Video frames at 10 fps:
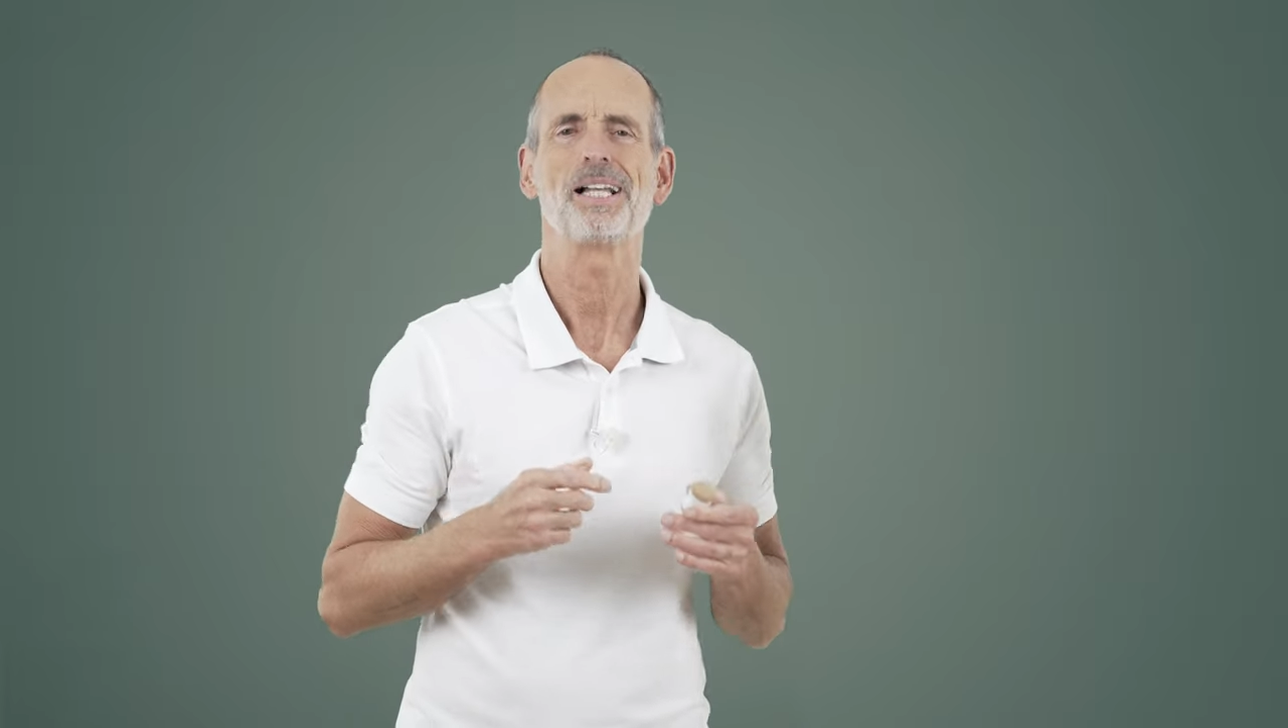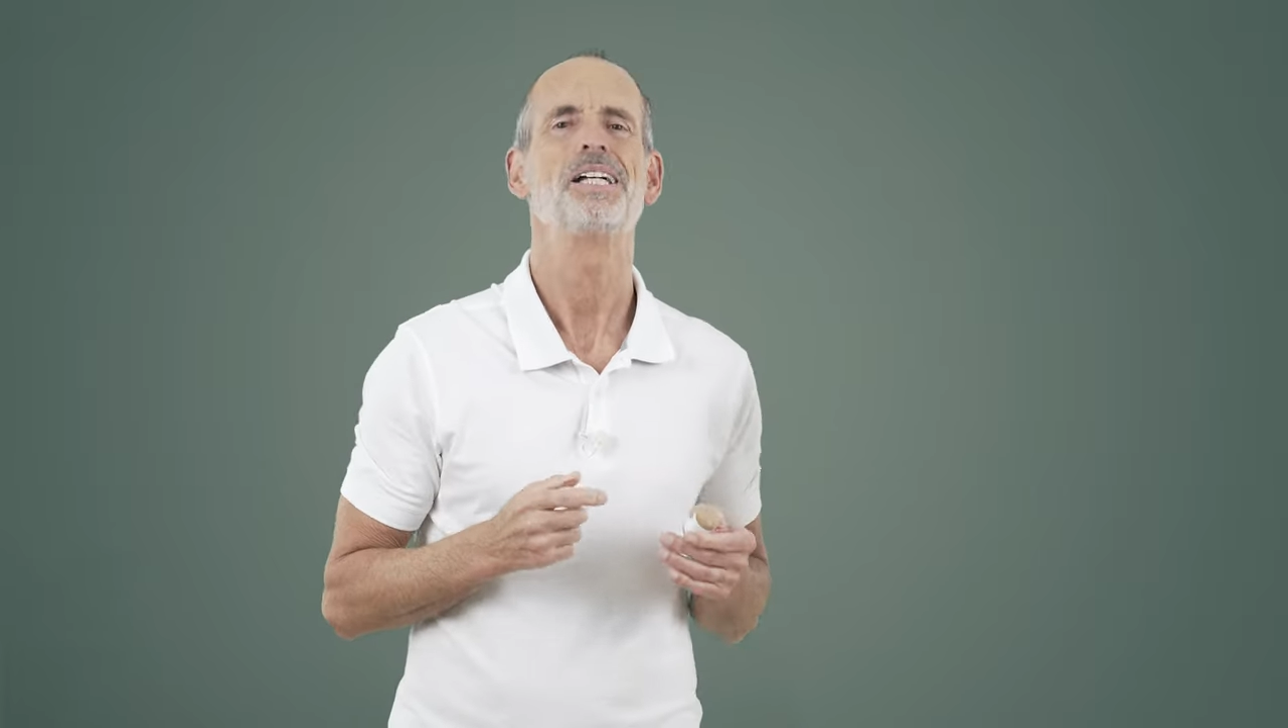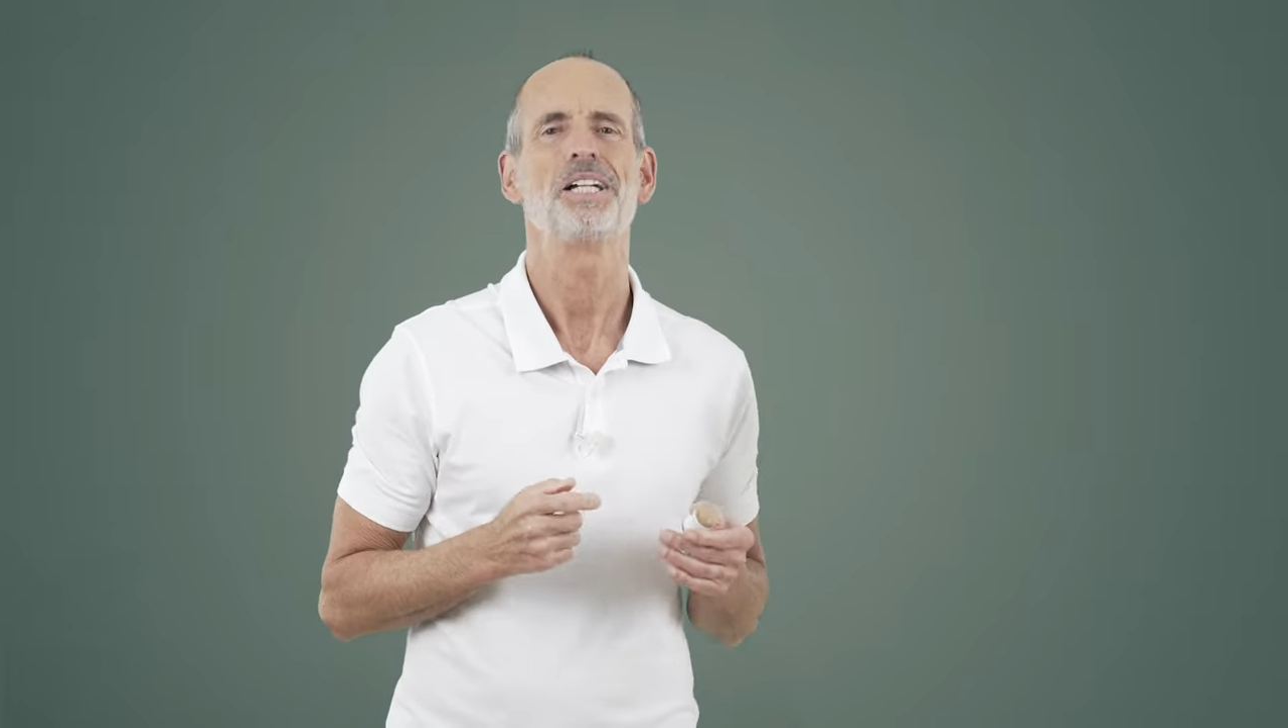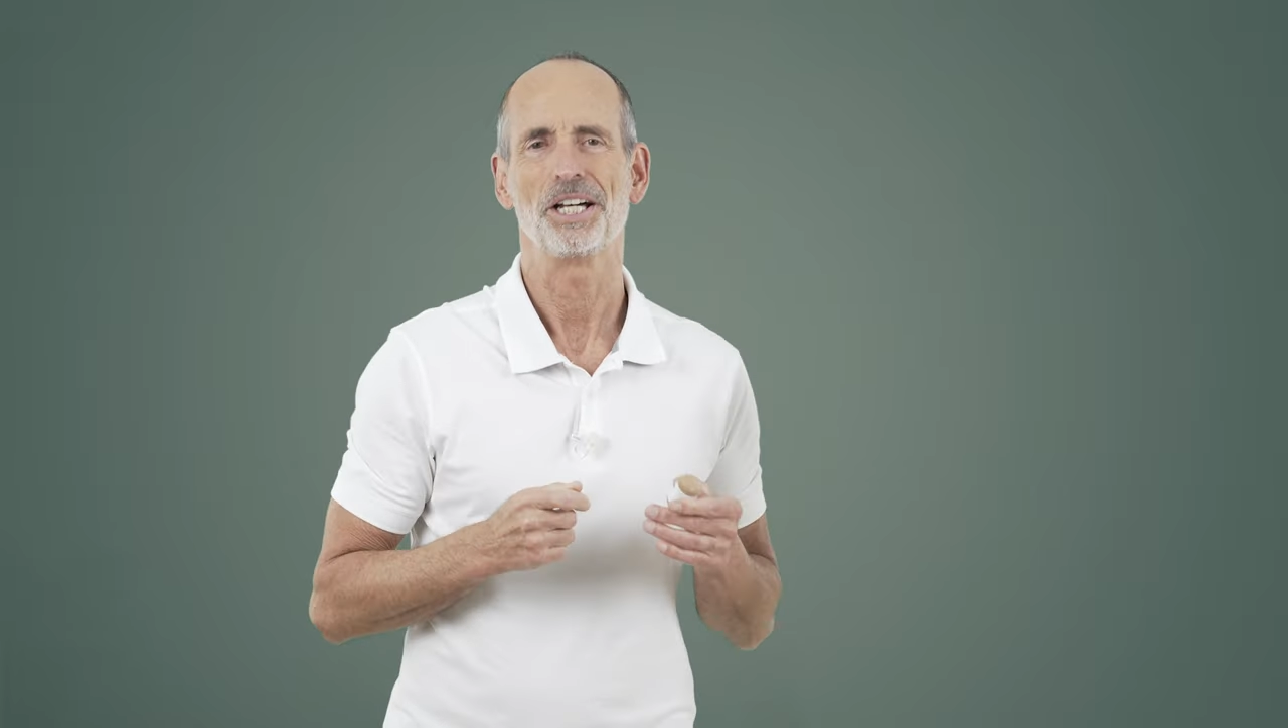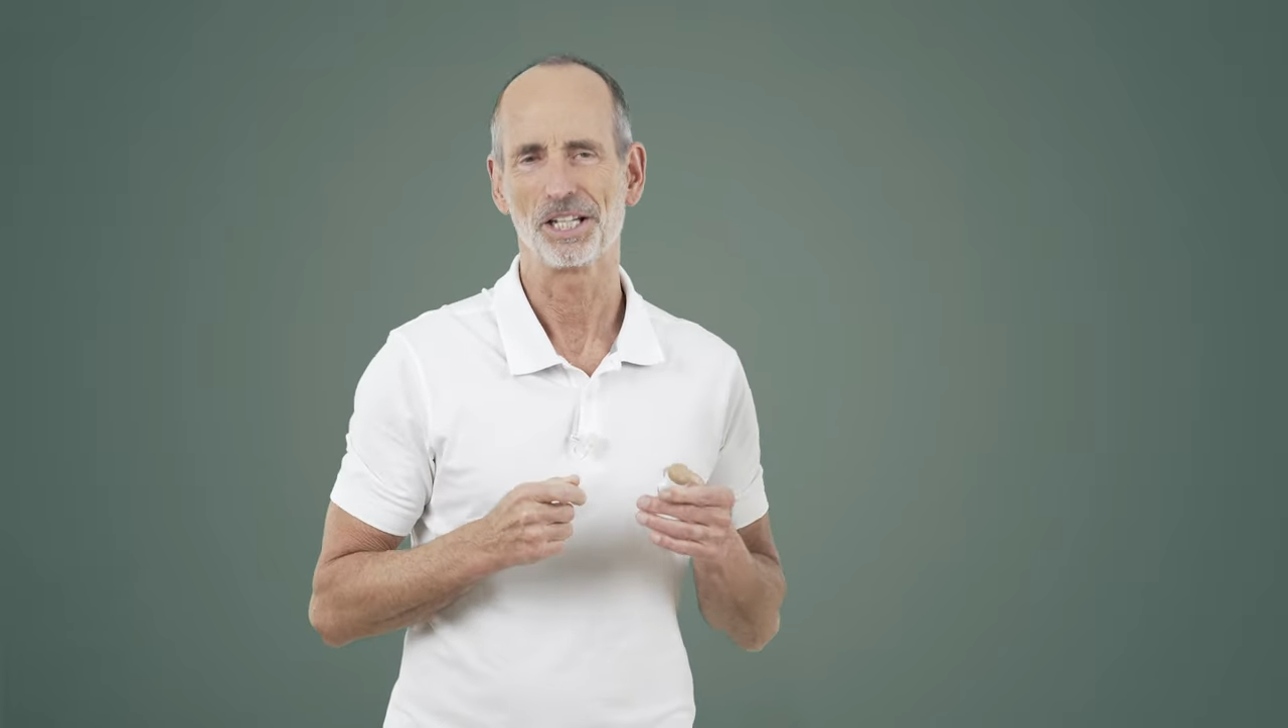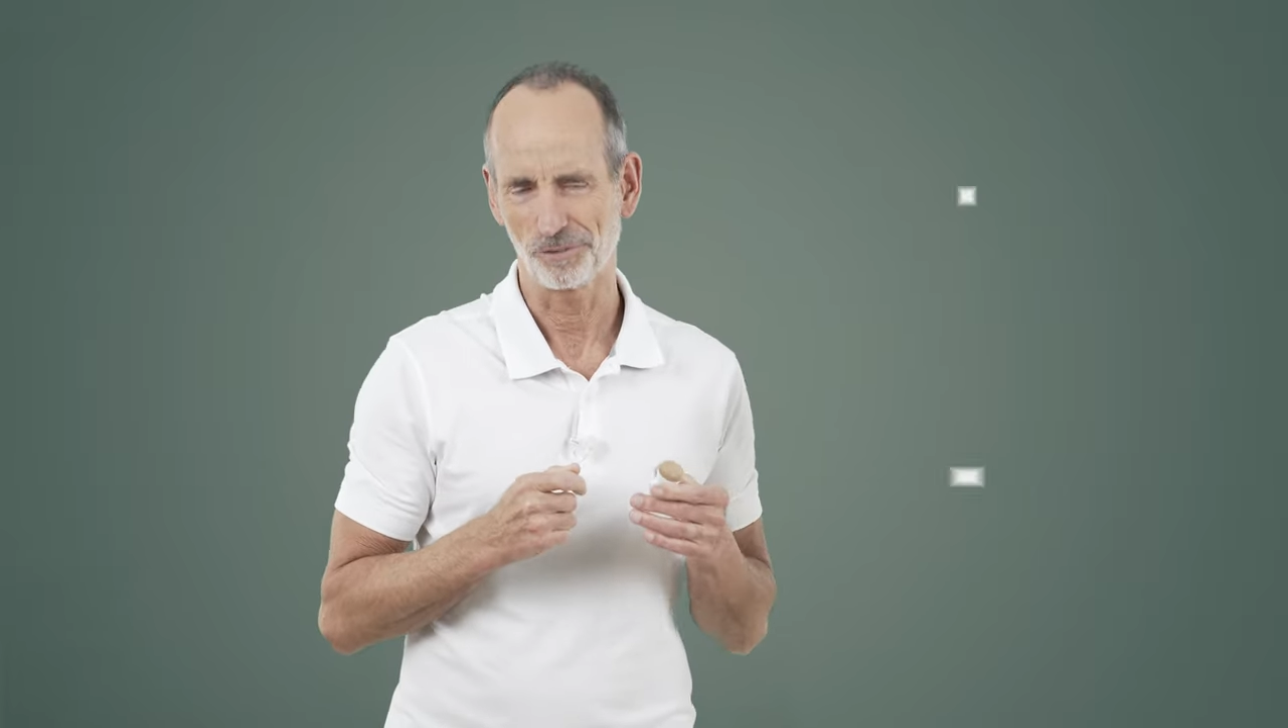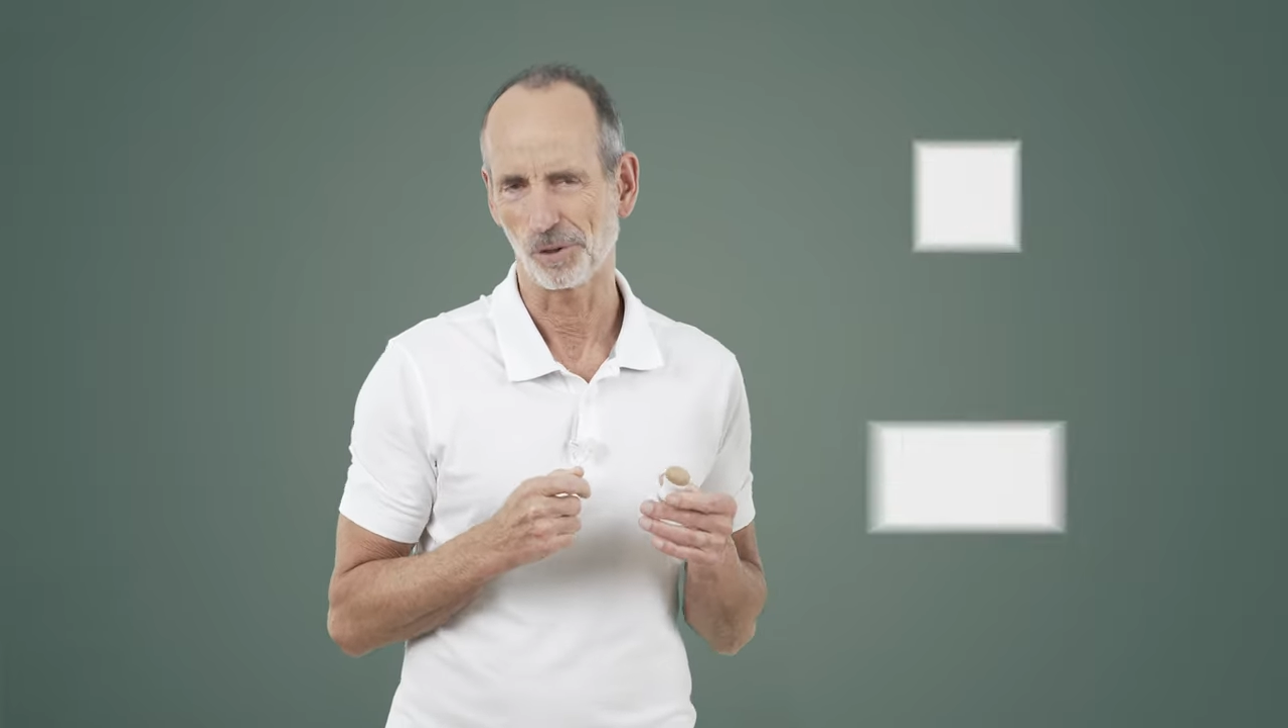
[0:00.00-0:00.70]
you a sense